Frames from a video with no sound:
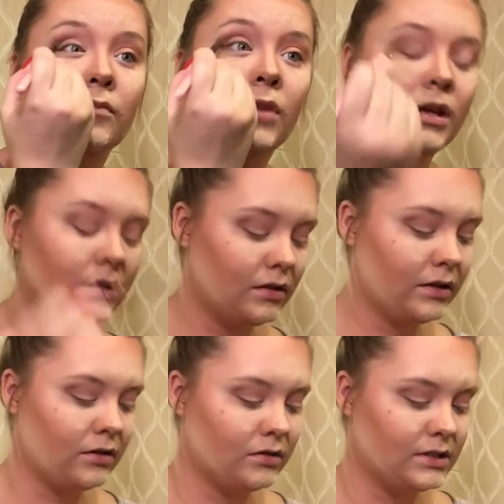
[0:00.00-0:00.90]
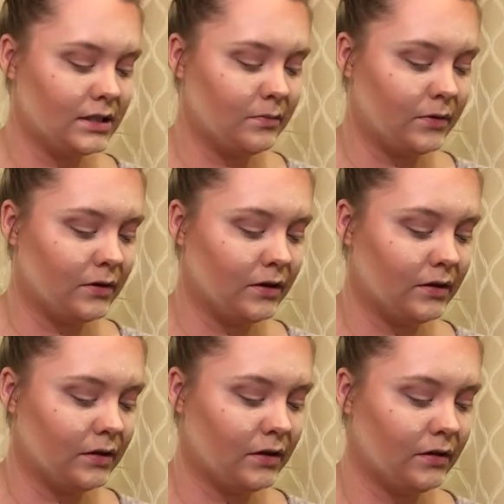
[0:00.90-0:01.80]
You get a little deeper in
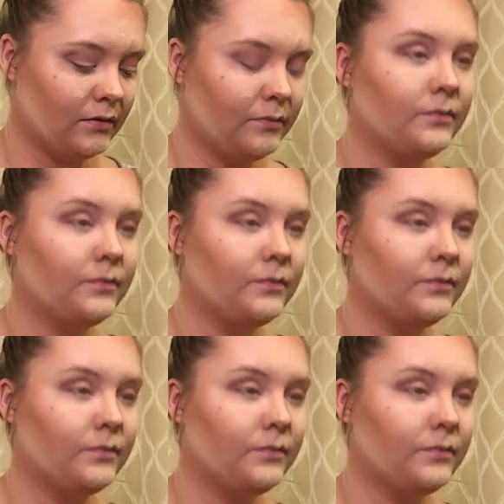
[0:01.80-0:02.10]
there.